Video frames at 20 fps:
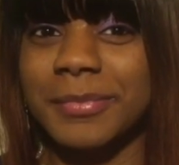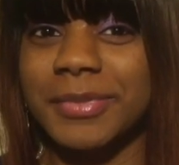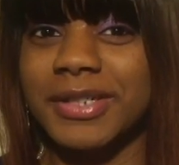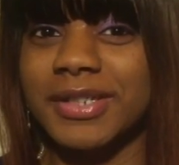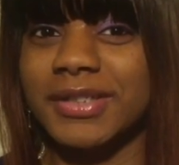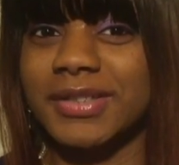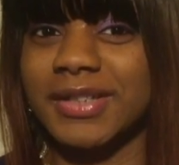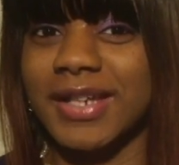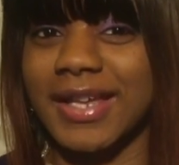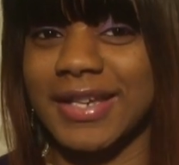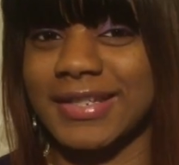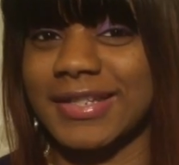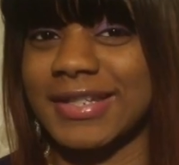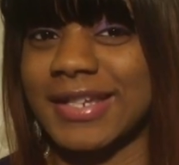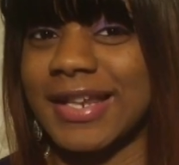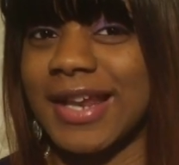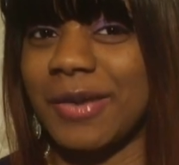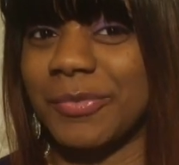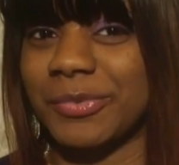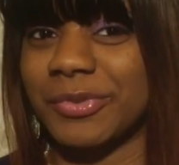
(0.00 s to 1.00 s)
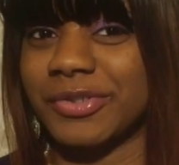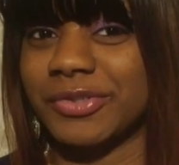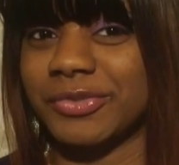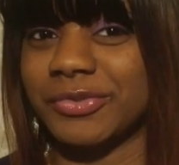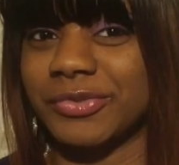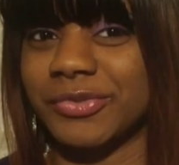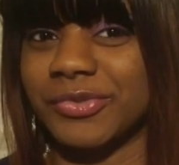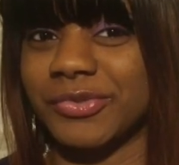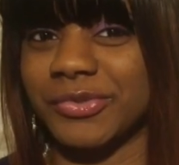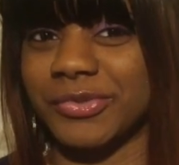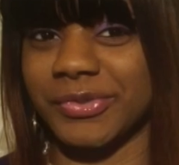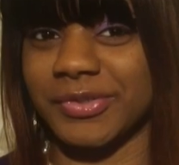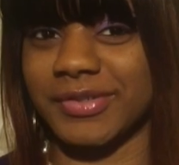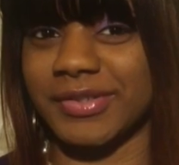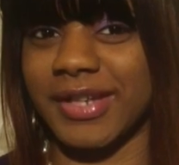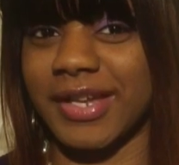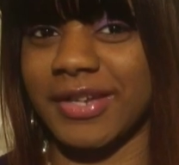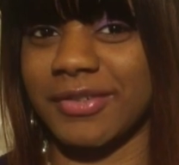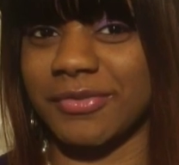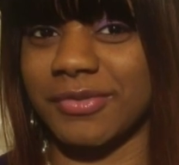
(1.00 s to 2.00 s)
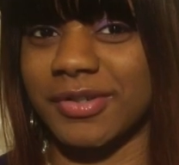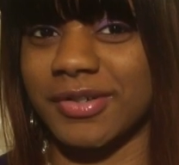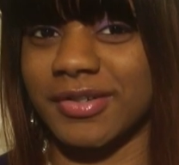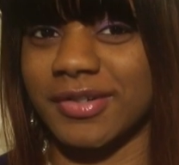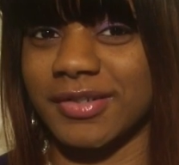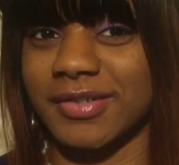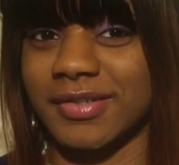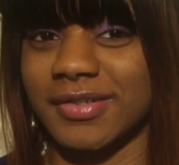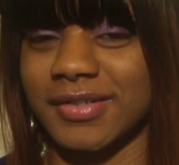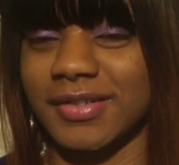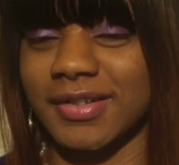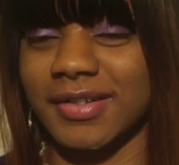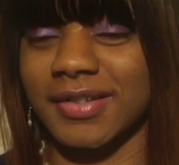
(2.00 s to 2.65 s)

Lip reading: but like I said, I will do a tutorial later on.